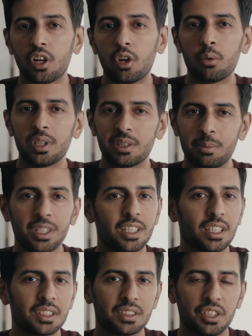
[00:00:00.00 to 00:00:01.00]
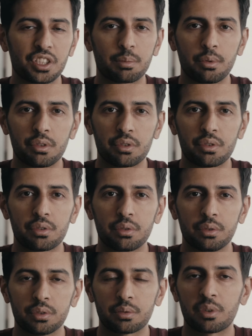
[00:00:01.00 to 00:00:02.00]
always because the exposure
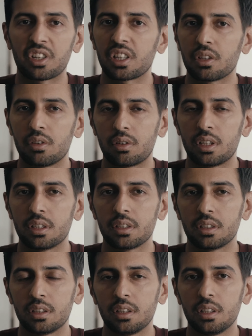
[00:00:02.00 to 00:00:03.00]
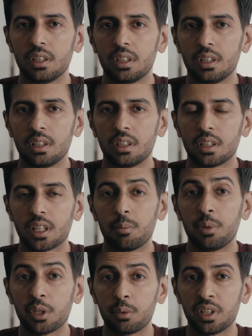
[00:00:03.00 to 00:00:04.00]
tools were ignored. A
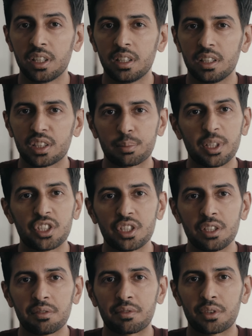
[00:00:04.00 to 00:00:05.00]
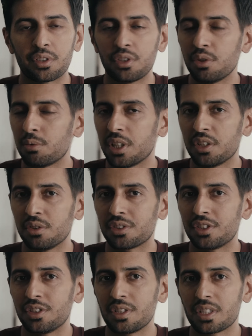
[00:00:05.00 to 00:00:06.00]
big one, especially for new RED
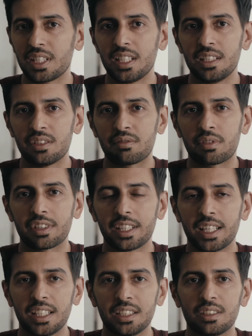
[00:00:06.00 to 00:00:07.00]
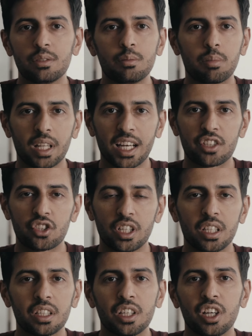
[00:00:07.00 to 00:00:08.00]
users, is forgetting to black
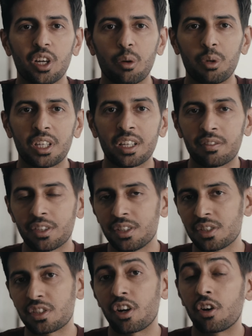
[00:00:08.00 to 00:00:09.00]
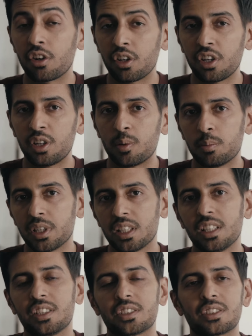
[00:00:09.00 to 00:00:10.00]
shade. We covered this earlier, but
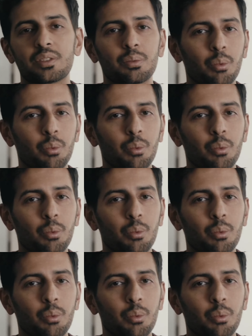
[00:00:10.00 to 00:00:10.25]
it's